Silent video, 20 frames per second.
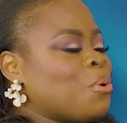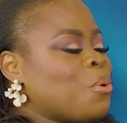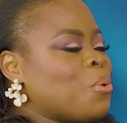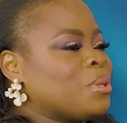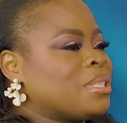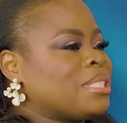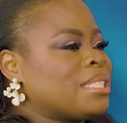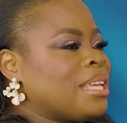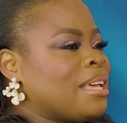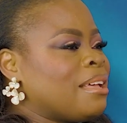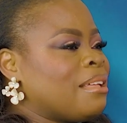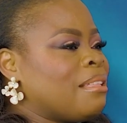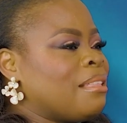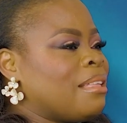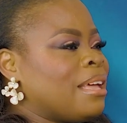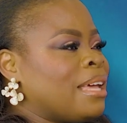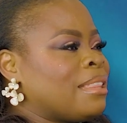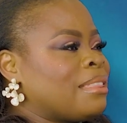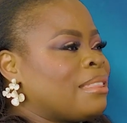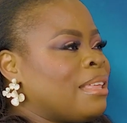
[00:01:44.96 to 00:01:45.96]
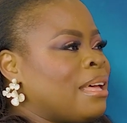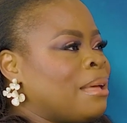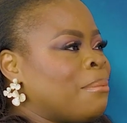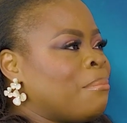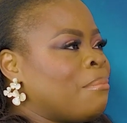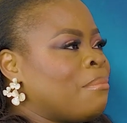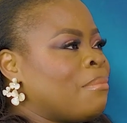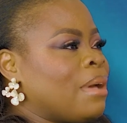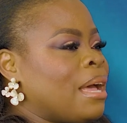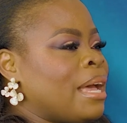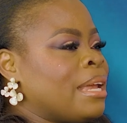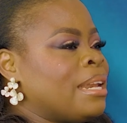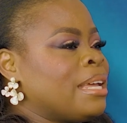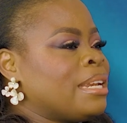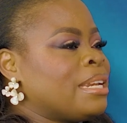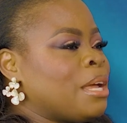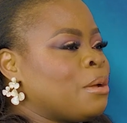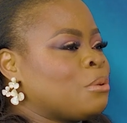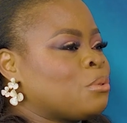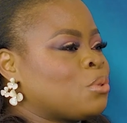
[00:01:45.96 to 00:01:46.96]
the hotel, I
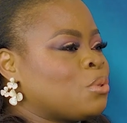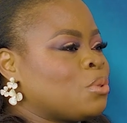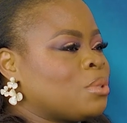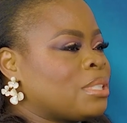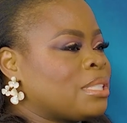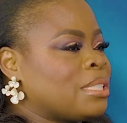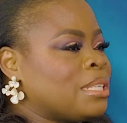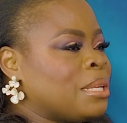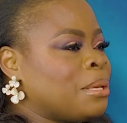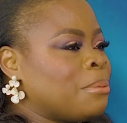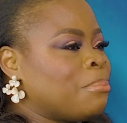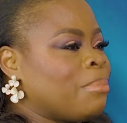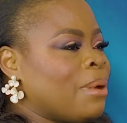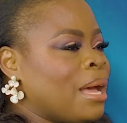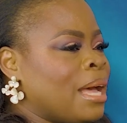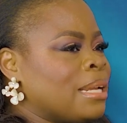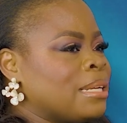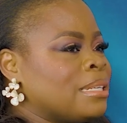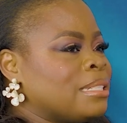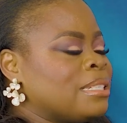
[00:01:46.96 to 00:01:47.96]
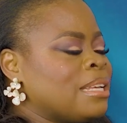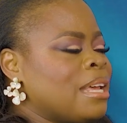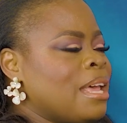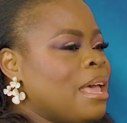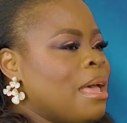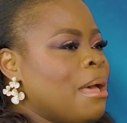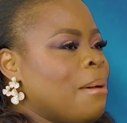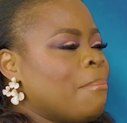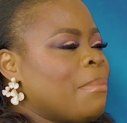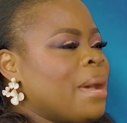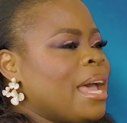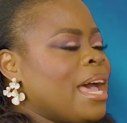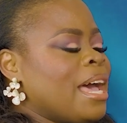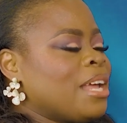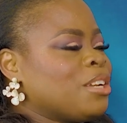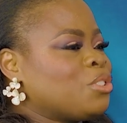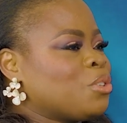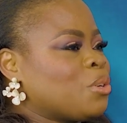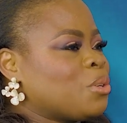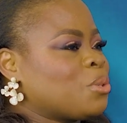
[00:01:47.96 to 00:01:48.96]
lay down to sleep and my
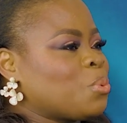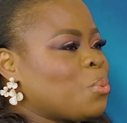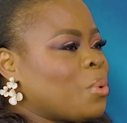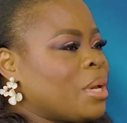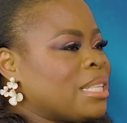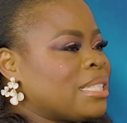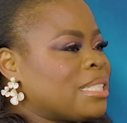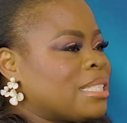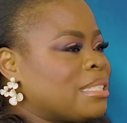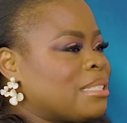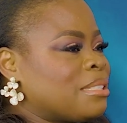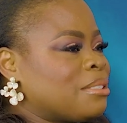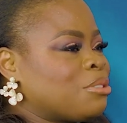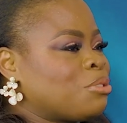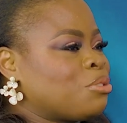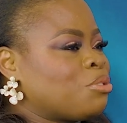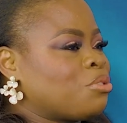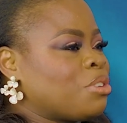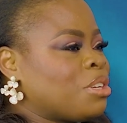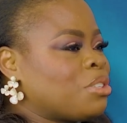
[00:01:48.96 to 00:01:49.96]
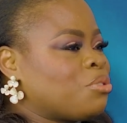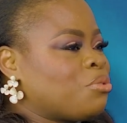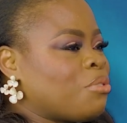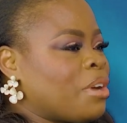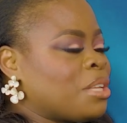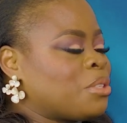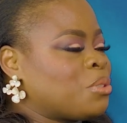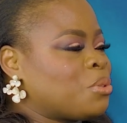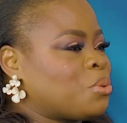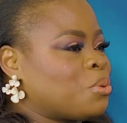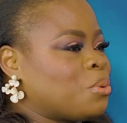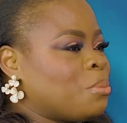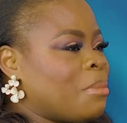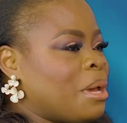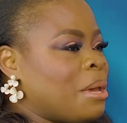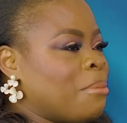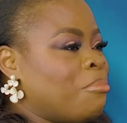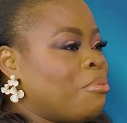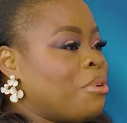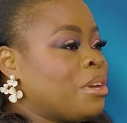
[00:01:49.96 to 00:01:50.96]
hand just went straight right to
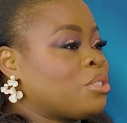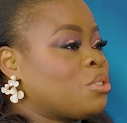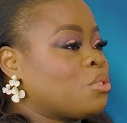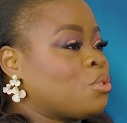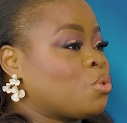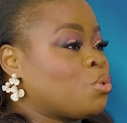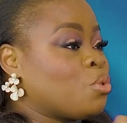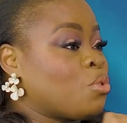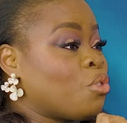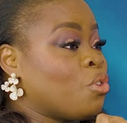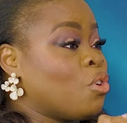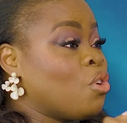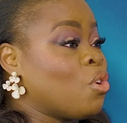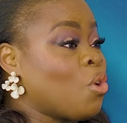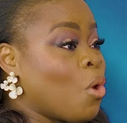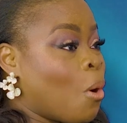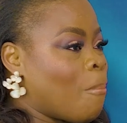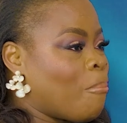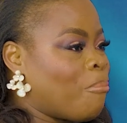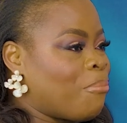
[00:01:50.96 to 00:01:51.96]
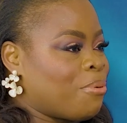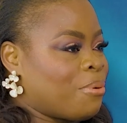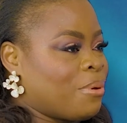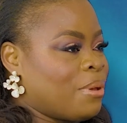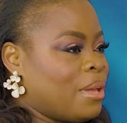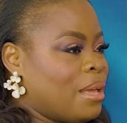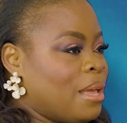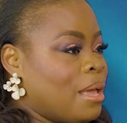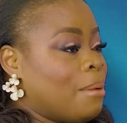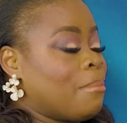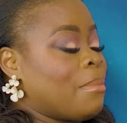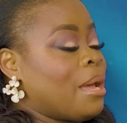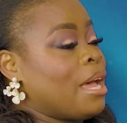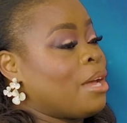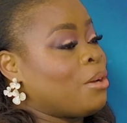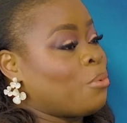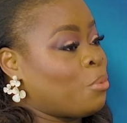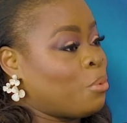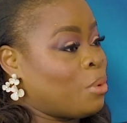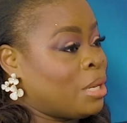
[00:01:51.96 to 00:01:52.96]
my breast, to the lump.
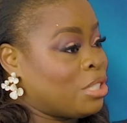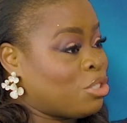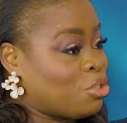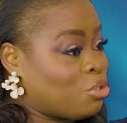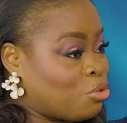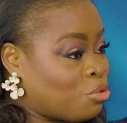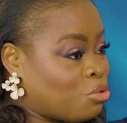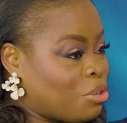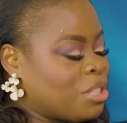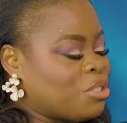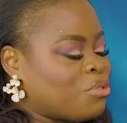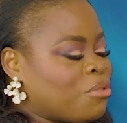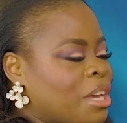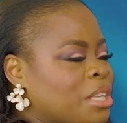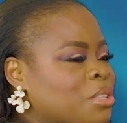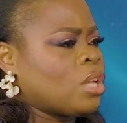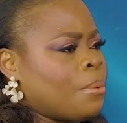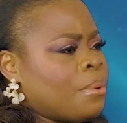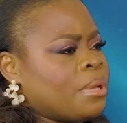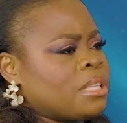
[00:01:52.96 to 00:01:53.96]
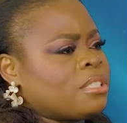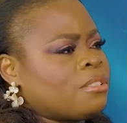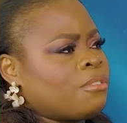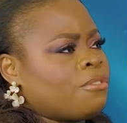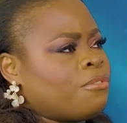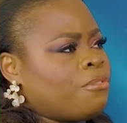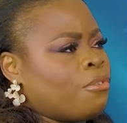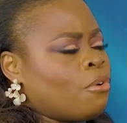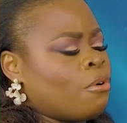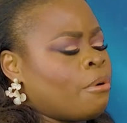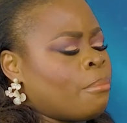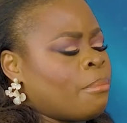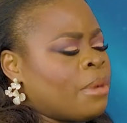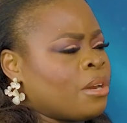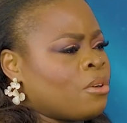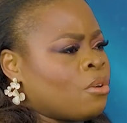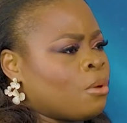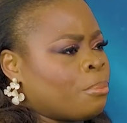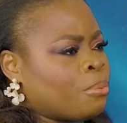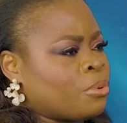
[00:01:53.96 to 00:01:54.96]
My hand went straight right. I went in for a
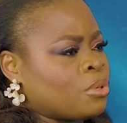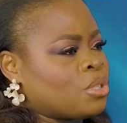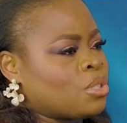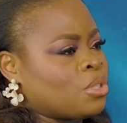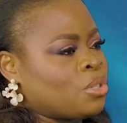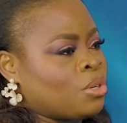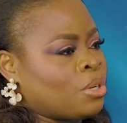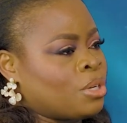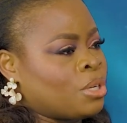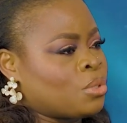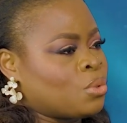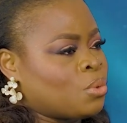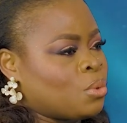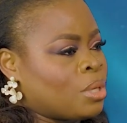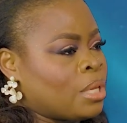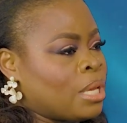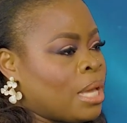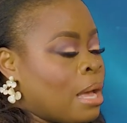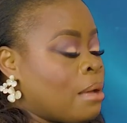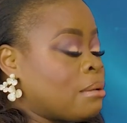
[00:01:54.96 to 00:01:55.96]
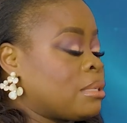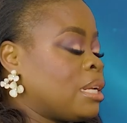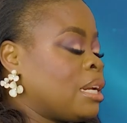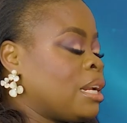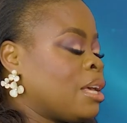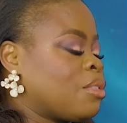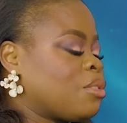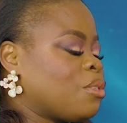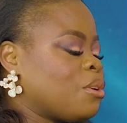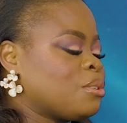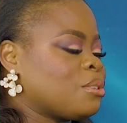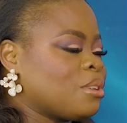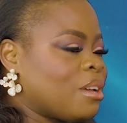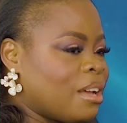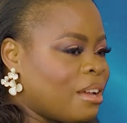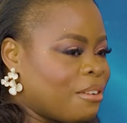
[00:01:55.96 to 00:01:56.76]
minor procedure, they took it out, and I felt,